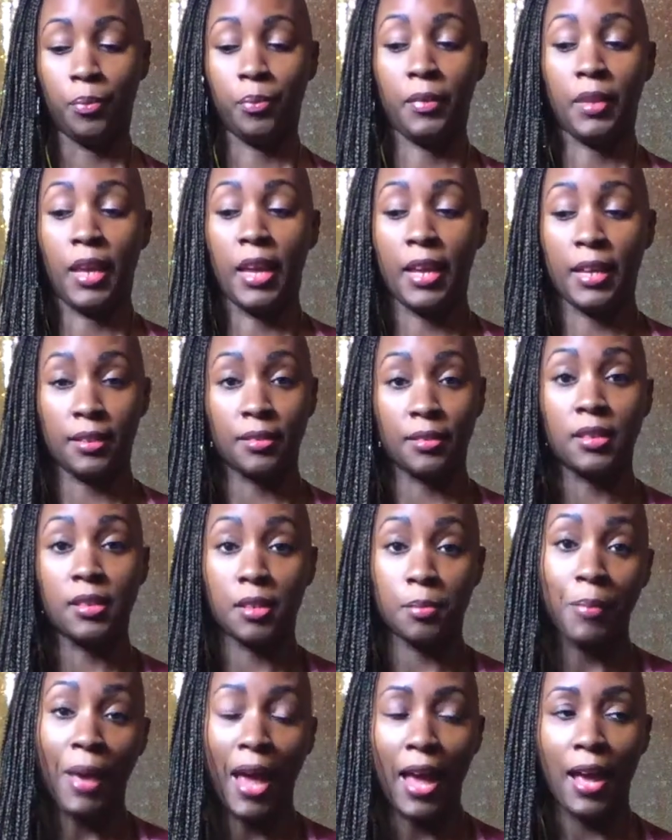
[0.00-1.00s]
It's
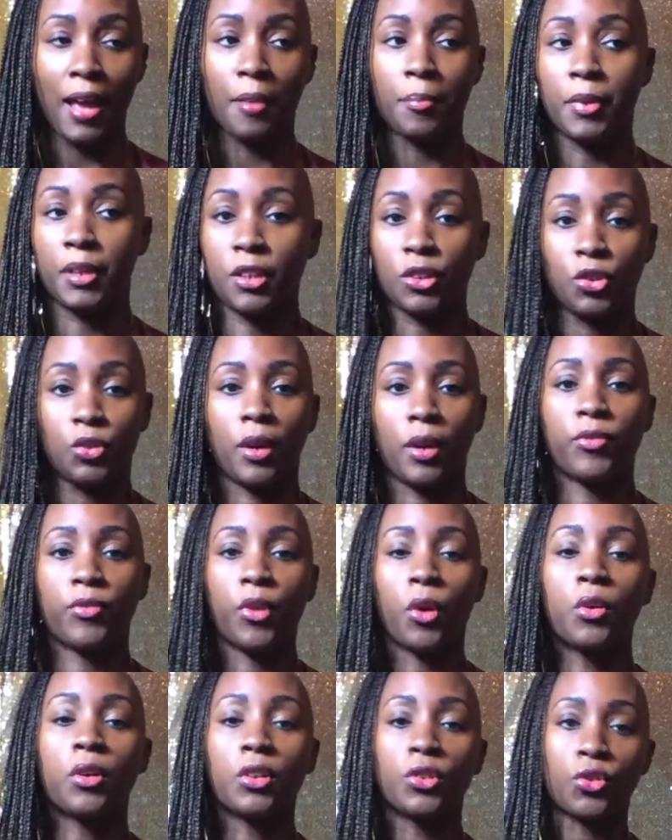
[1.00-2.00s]
bad because you have no
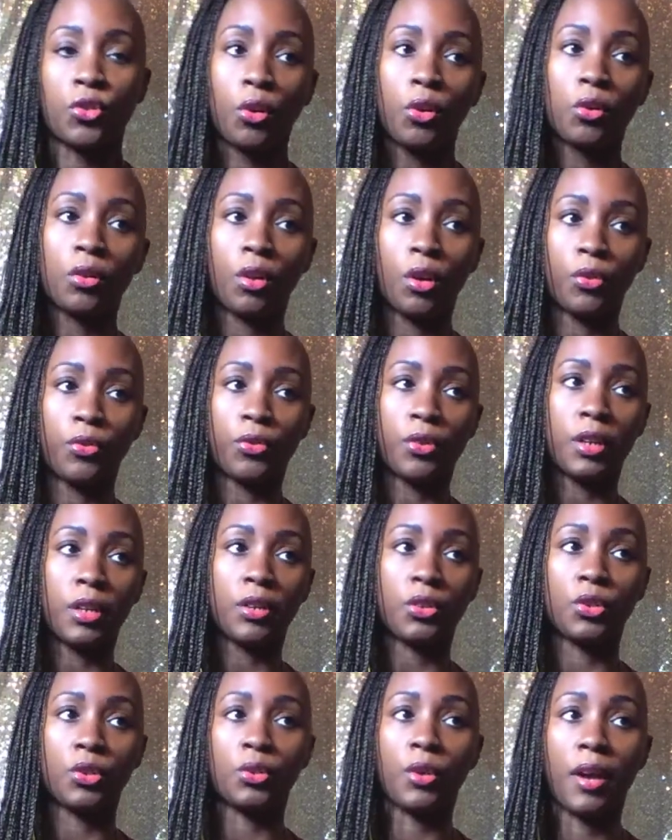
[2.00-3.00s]
control over it.
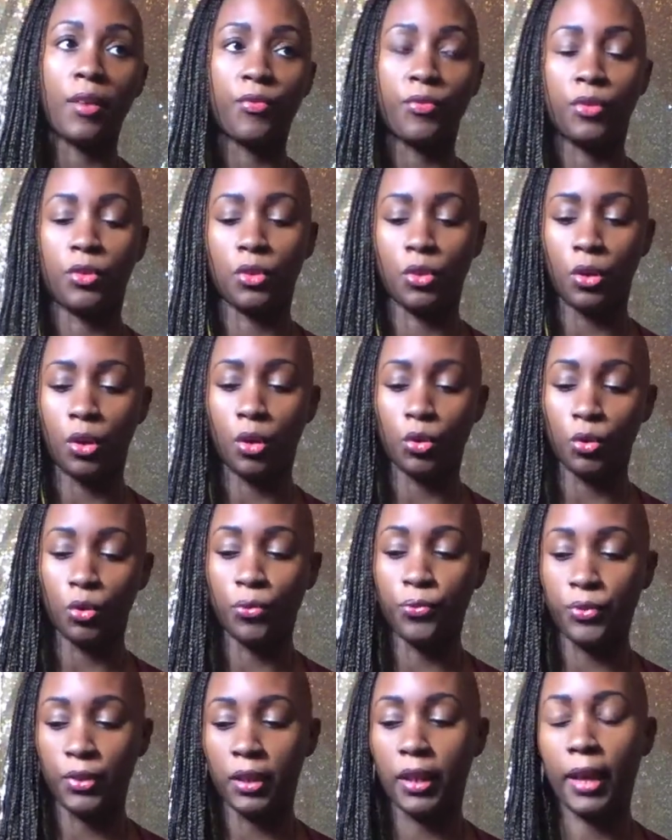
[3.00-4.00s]
You
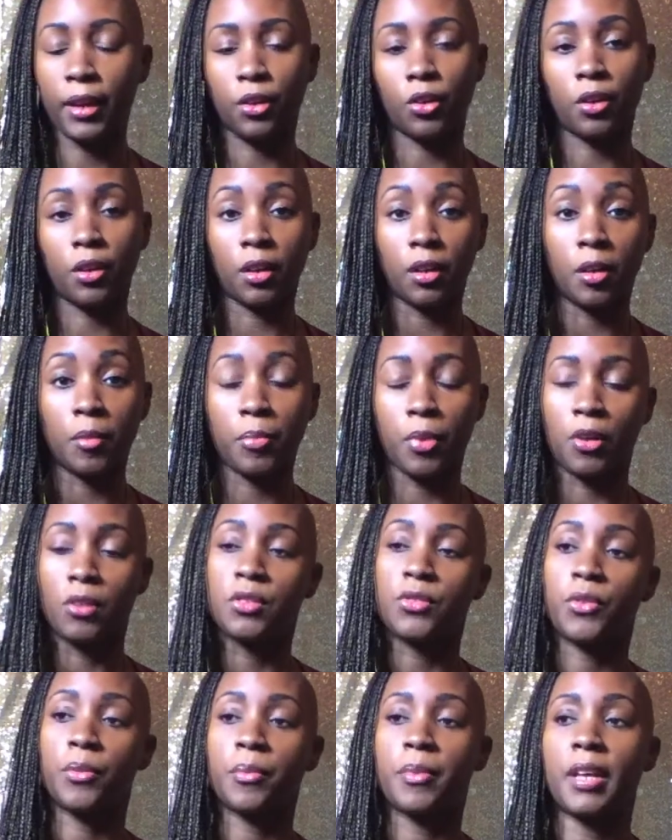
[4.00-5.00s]
feel like you're going to burst
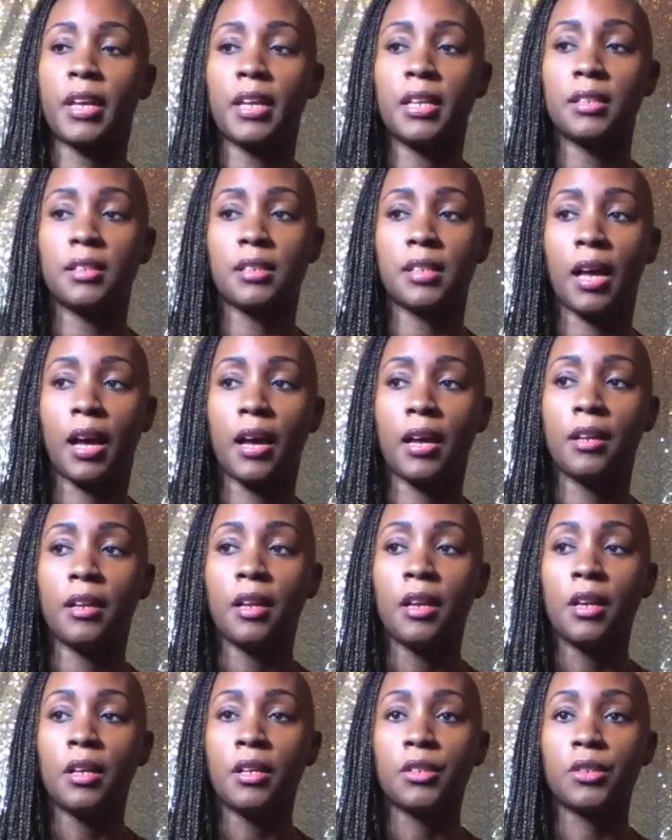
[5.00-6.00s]
from the inside.
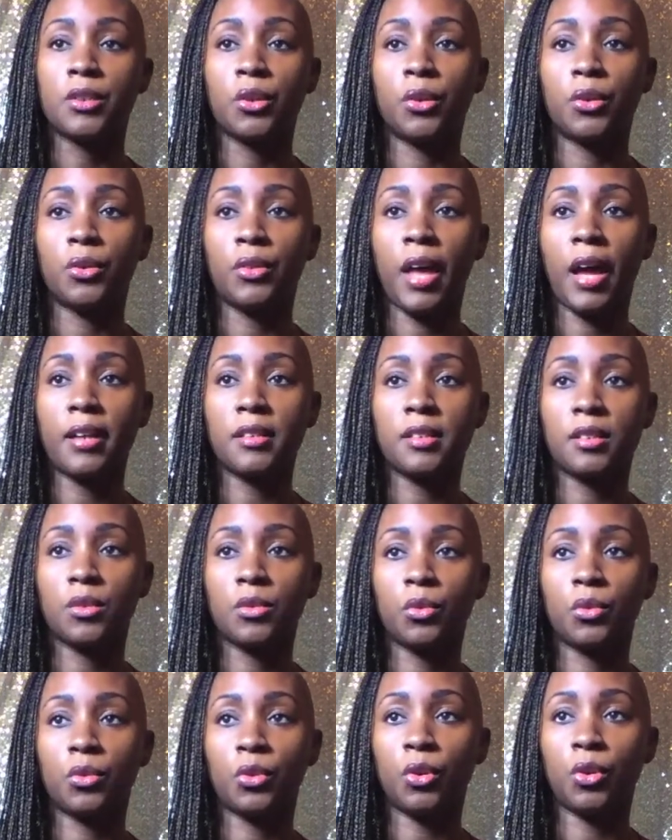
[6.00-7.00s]
So that's,
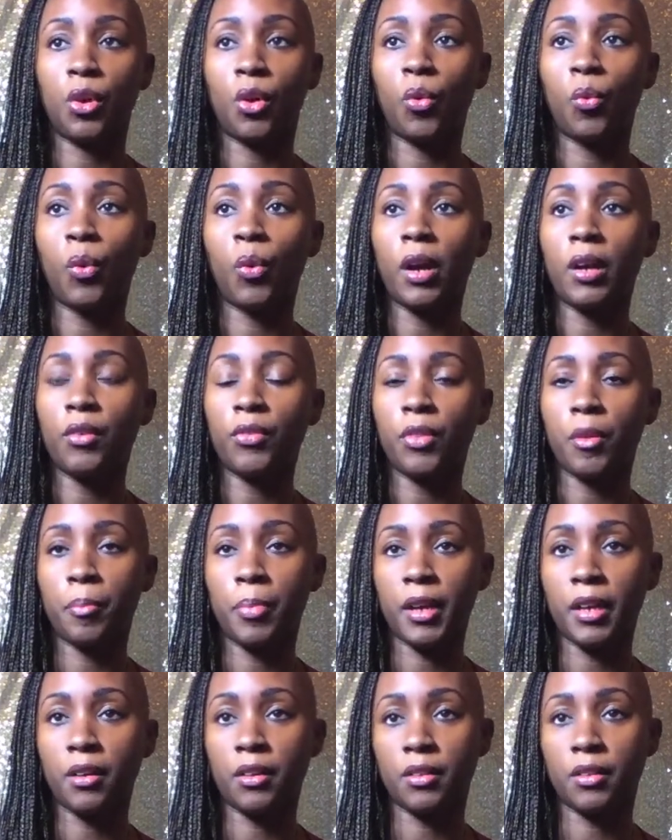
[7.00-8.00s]
one of the
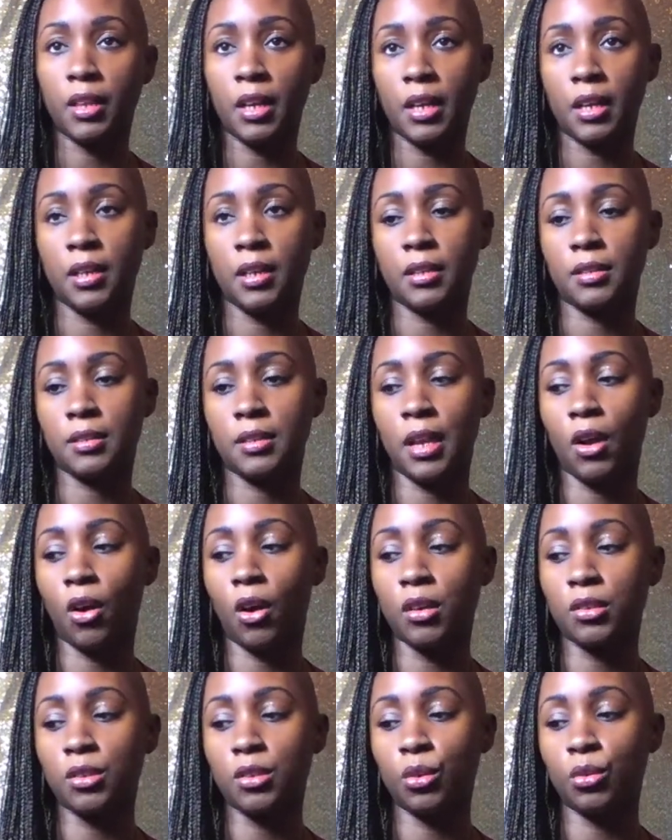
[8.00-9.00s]
bigger things. They
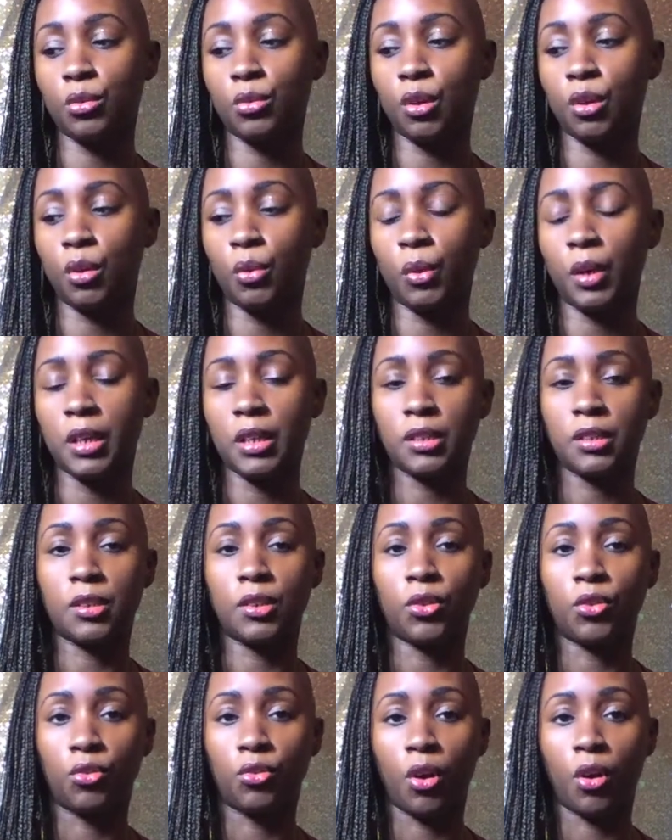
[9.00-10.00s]
also don't want it to
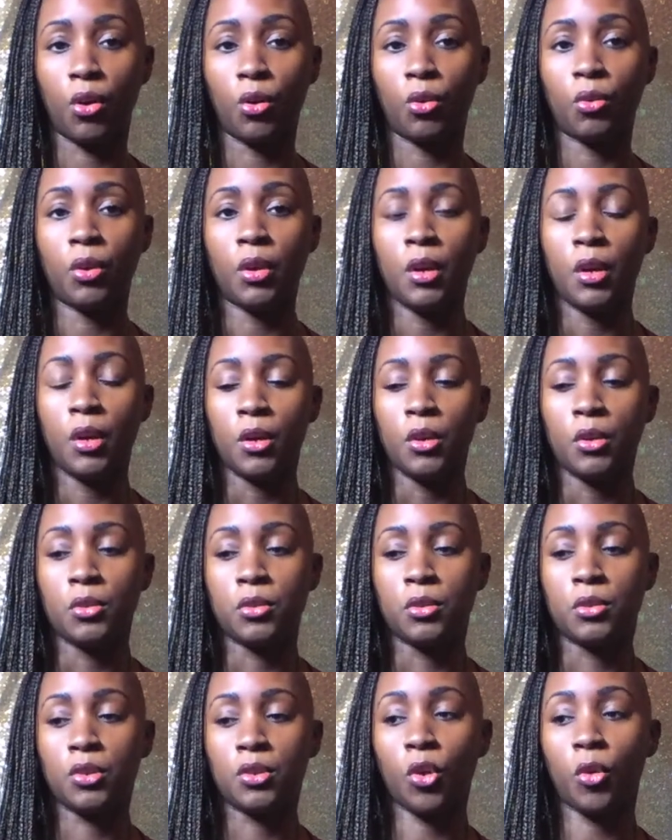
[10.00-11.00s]
grow
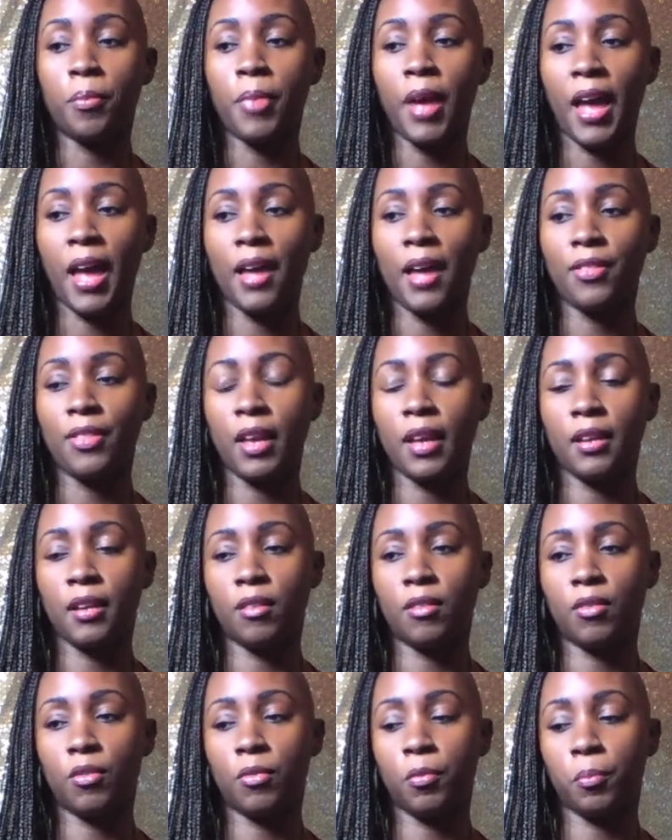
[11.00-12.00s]
so bad that
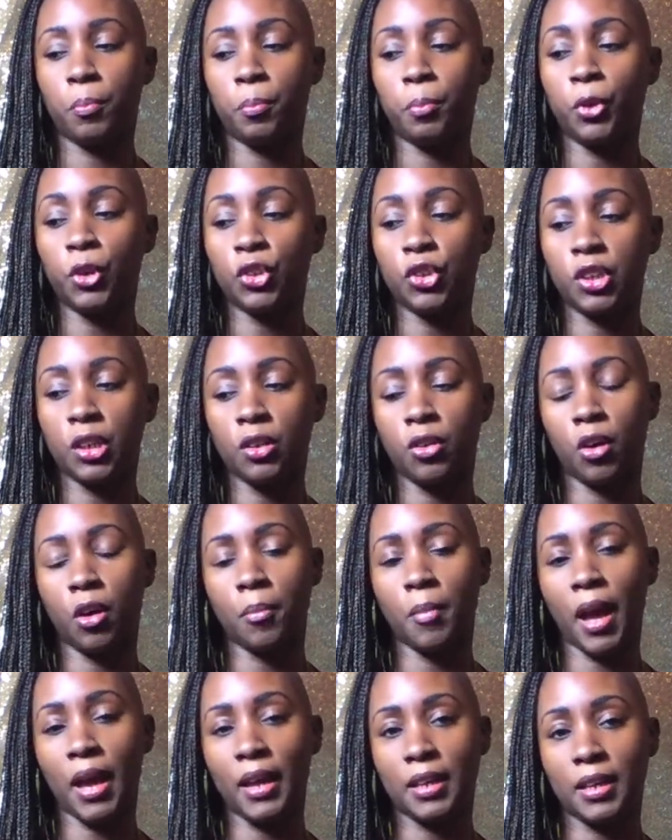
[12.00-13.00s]
it's pushing on
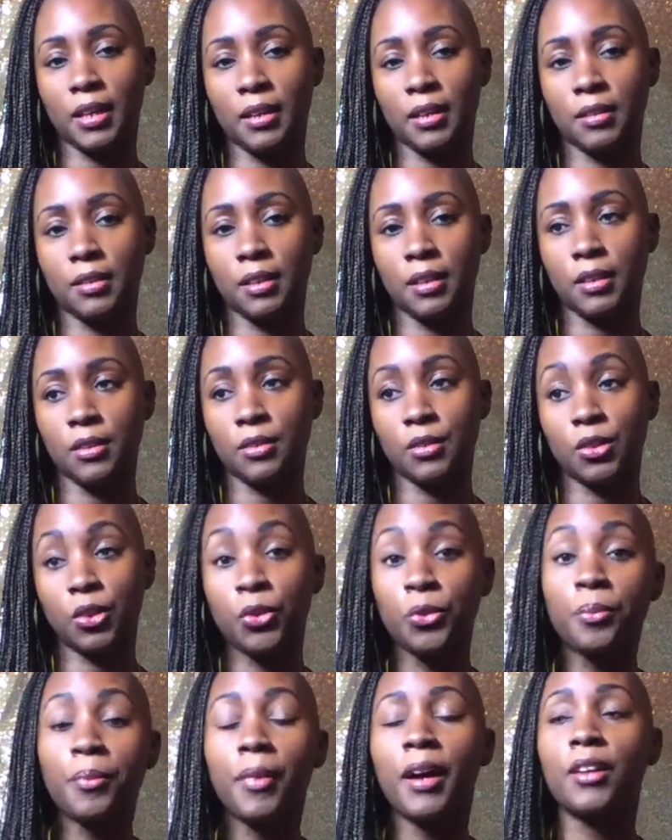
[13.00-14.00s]
my kidney too
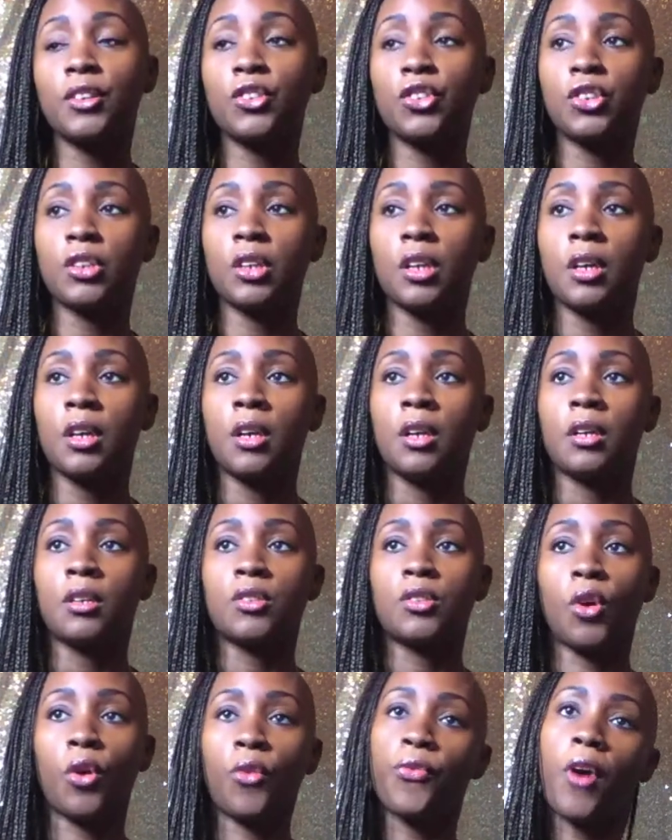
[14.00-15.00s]
much.
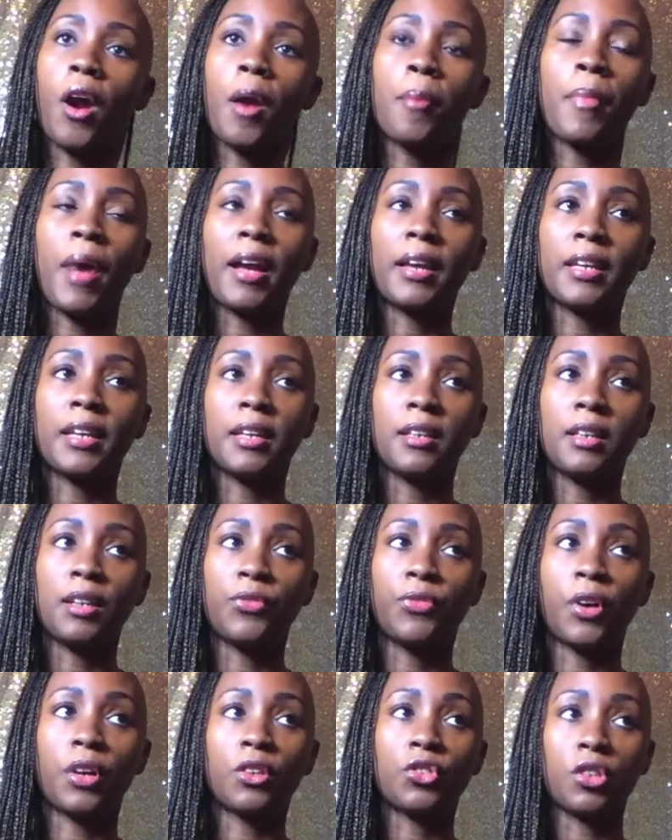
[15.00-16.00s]
So far, my kidney
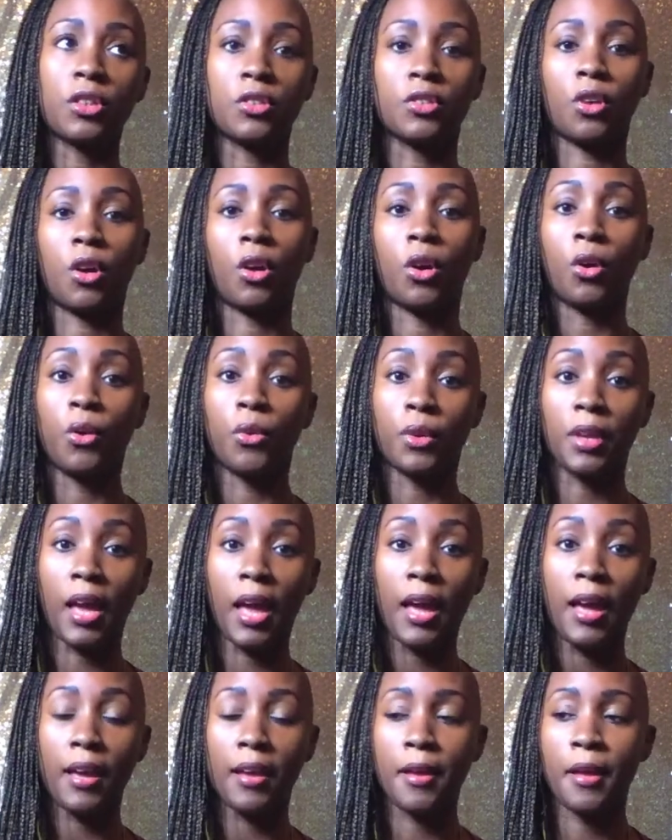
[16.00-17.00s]
functions are
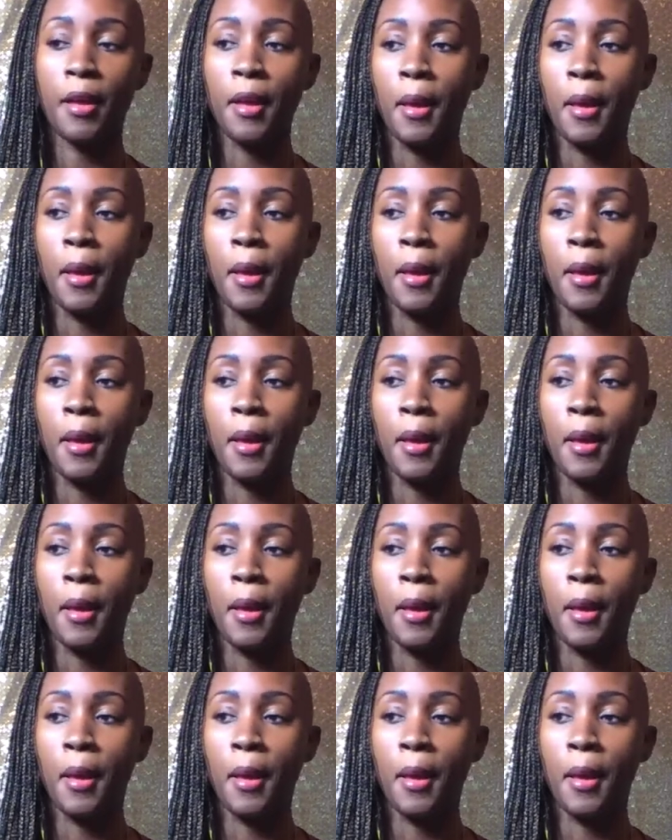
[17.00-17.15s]
okay.